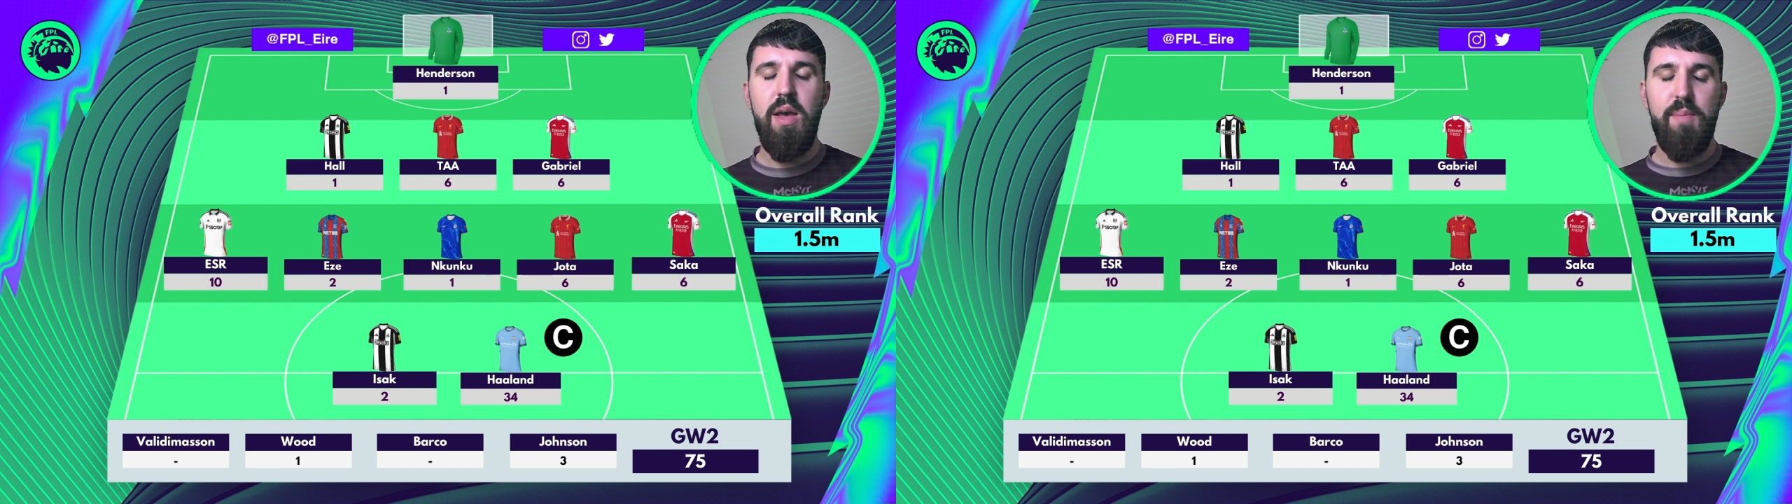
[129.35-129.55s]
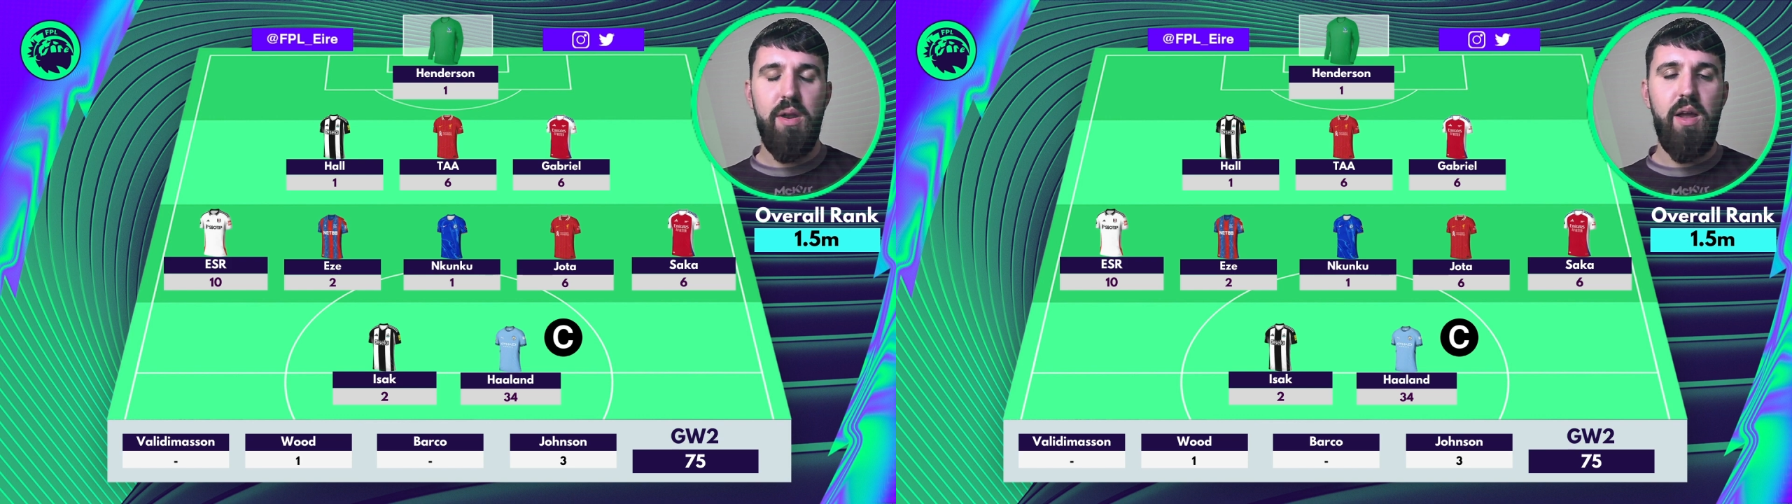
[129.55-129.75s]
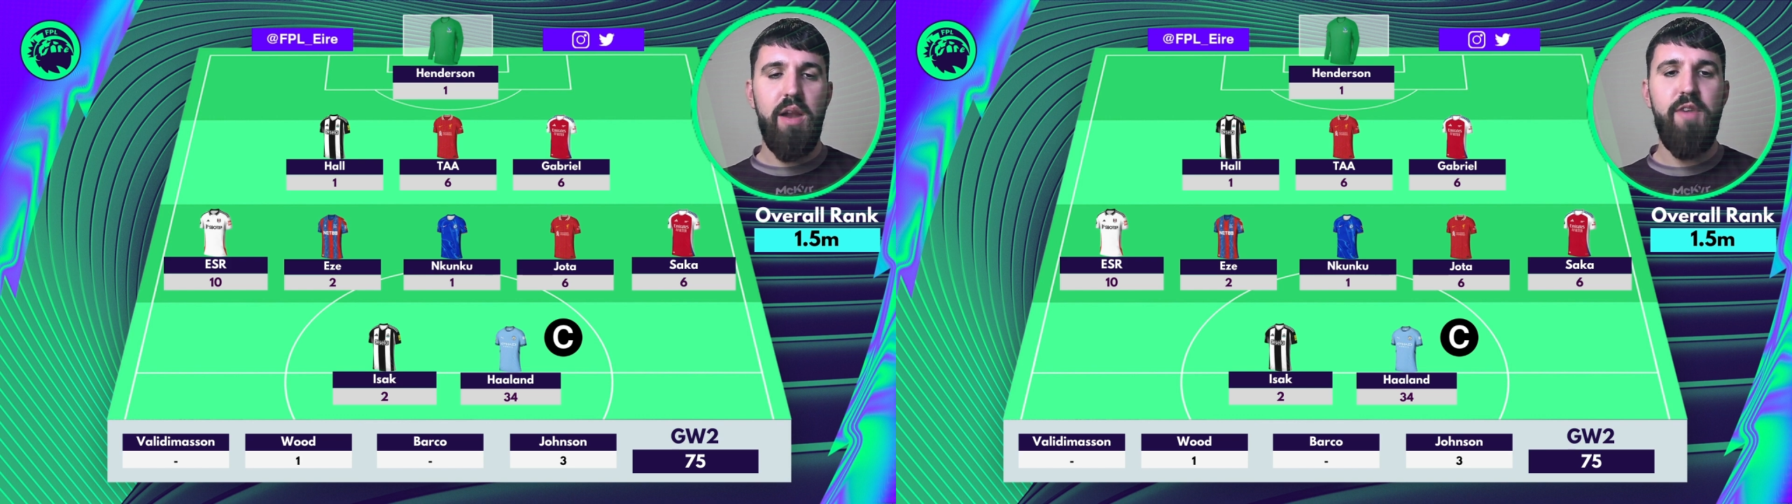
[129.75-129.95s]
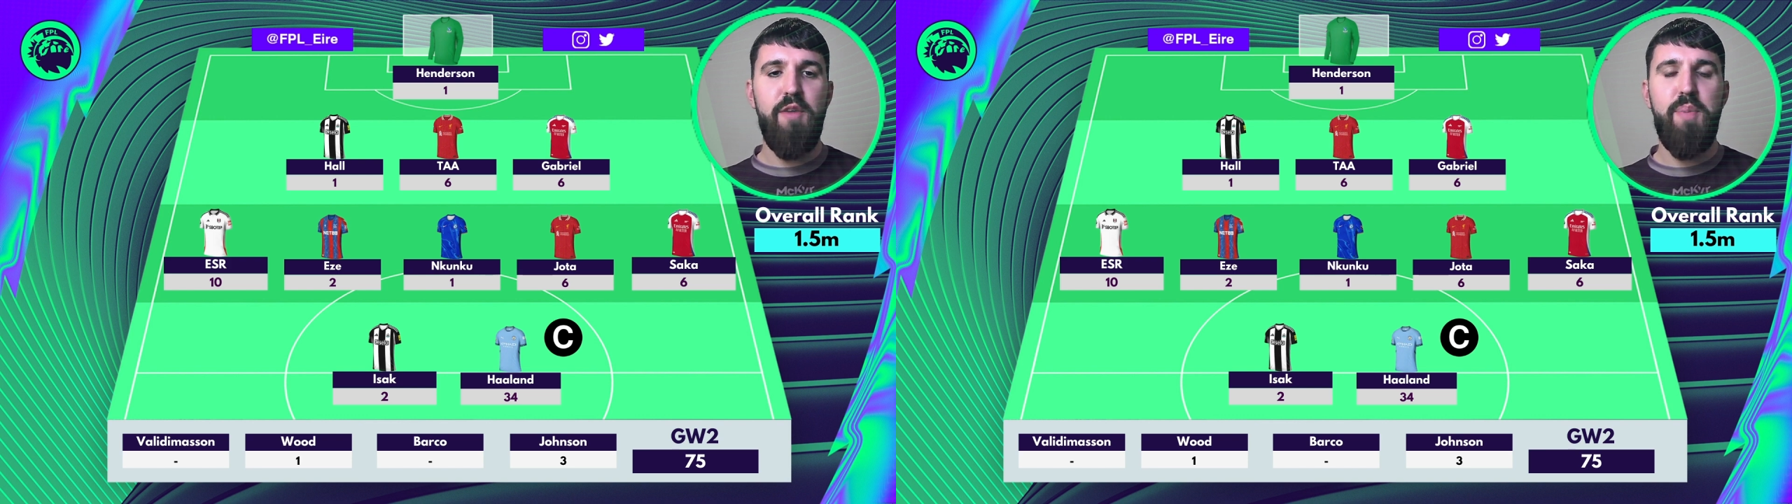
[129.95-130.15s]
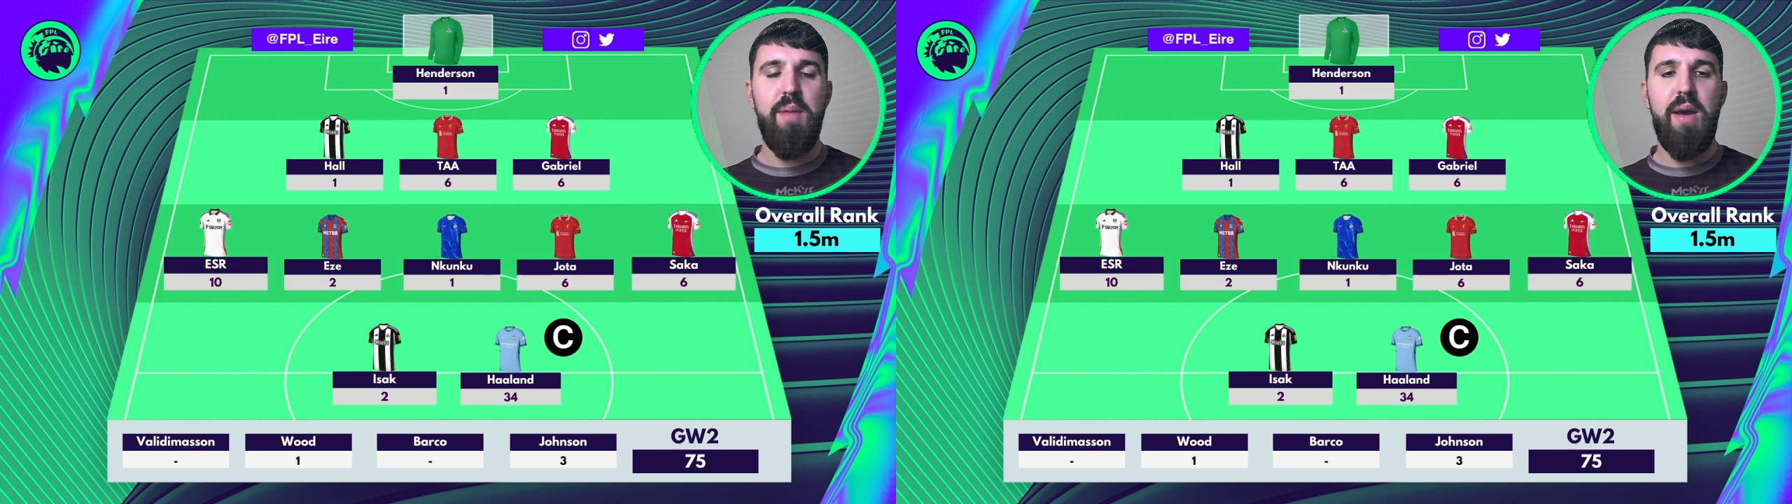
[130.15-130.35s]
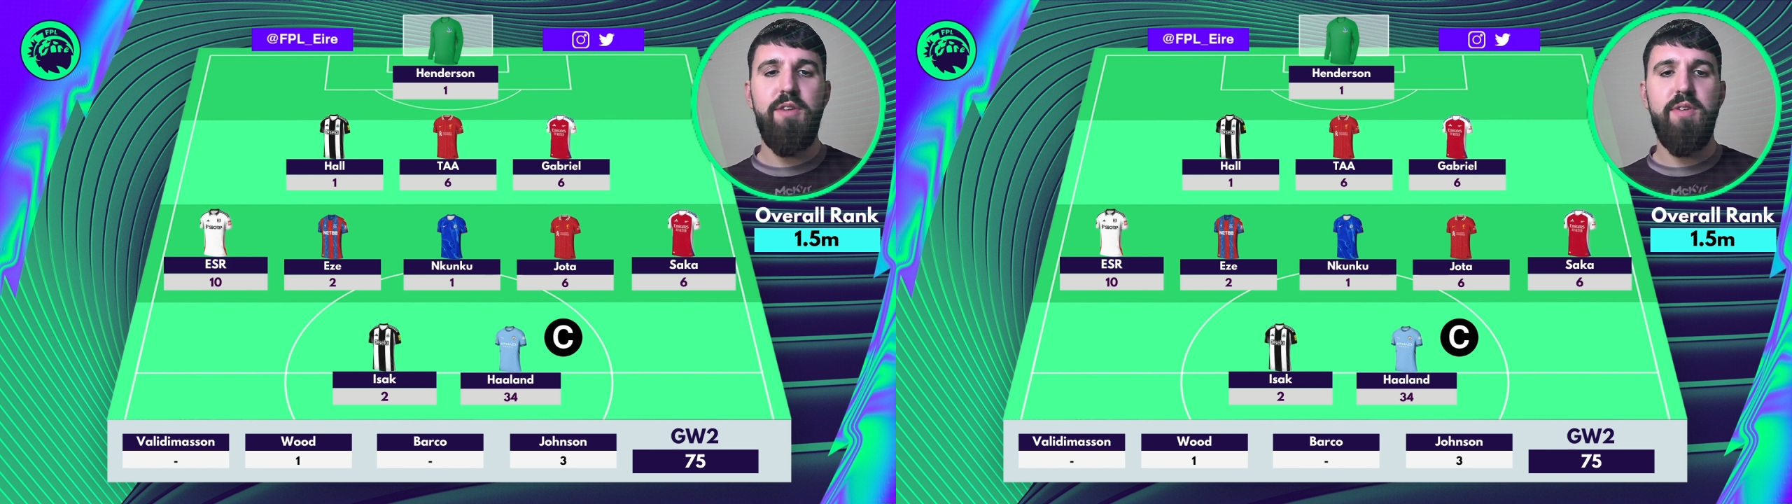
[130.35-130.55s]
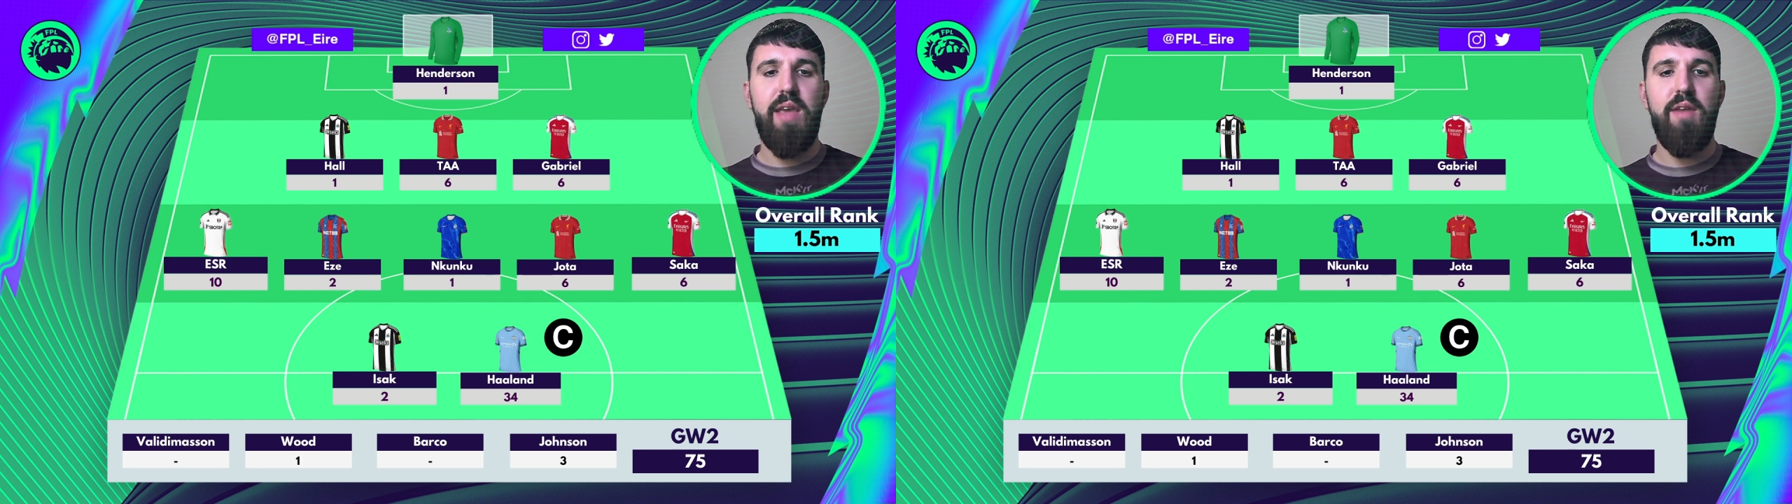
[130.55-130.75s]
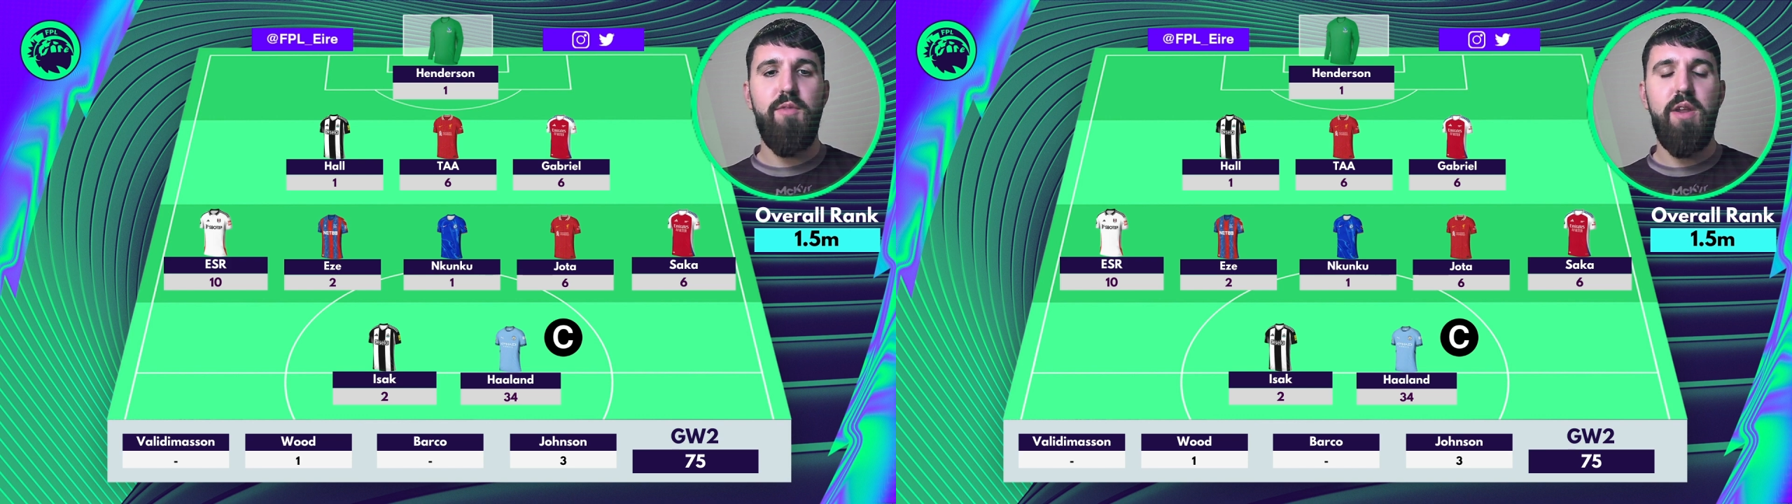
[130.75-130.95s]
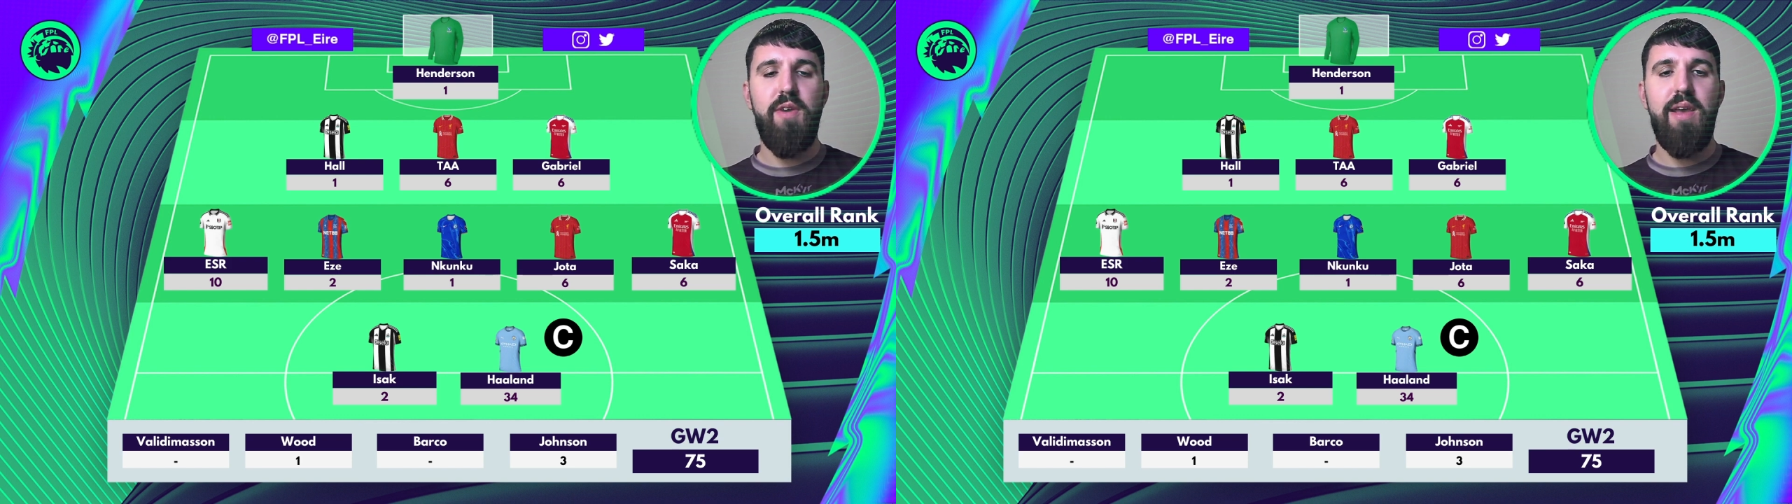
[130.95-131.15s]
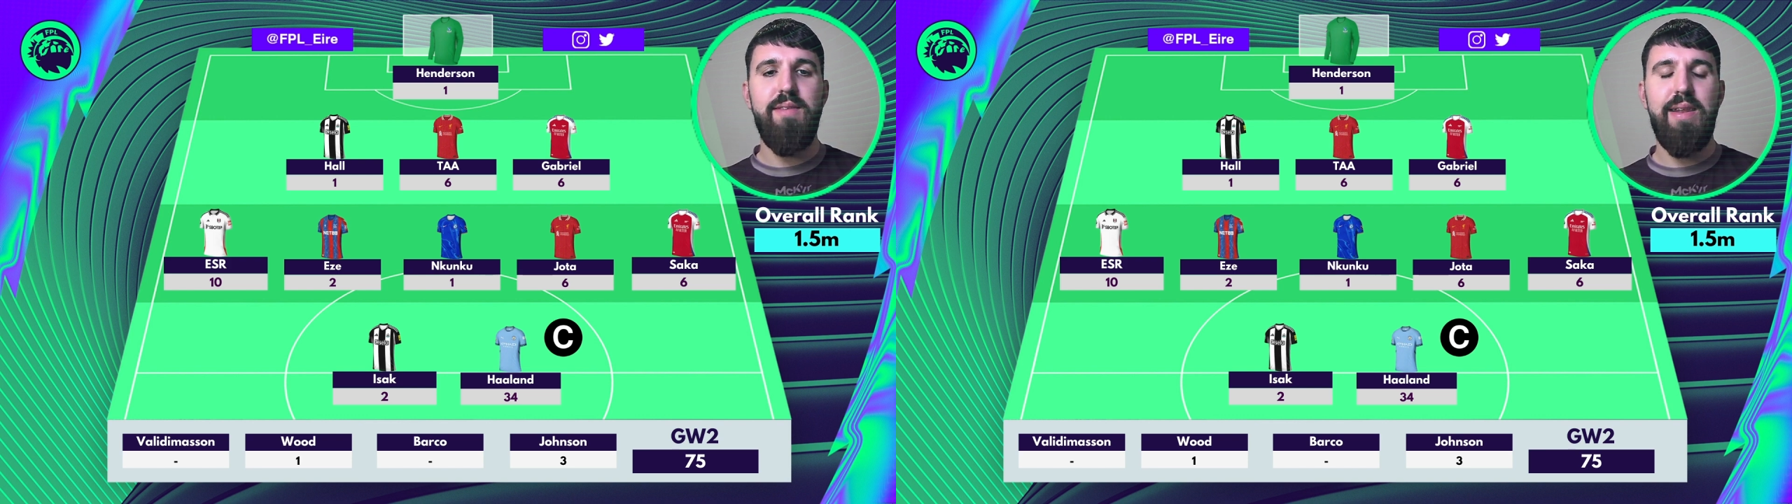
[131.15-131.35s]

but a lot of FPL managers are getting rid of Eze,